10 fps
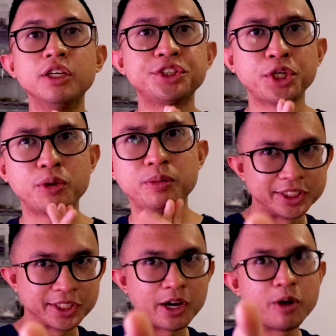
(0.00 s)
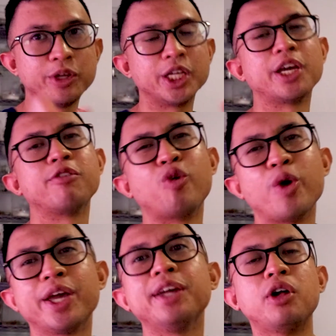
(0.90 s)
So let's get on with the
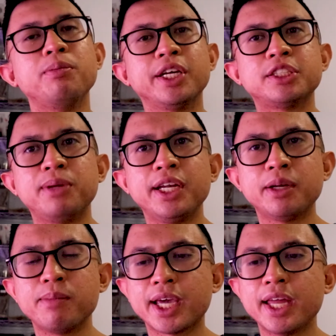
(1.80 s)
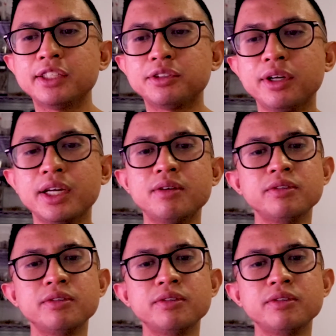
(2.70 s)
giveaway. So I'll be explaining the mechanics right now.